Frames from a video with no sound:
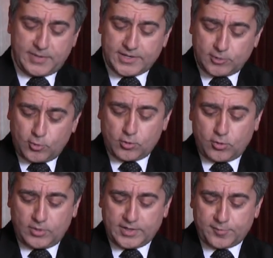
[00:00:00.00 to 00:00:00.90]
by a law
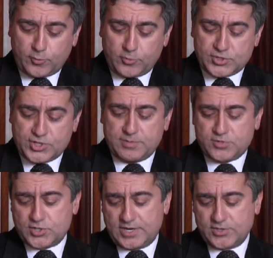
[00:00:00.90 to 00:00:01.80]
calling for regime
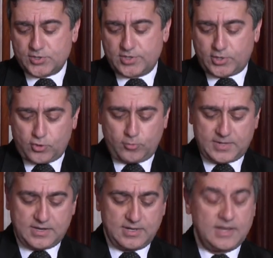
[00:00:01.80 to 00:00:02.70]
change in
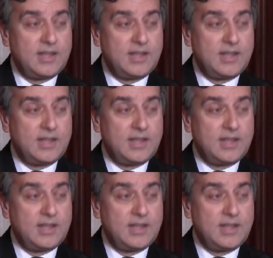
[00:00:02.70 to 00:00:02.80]
Cuba,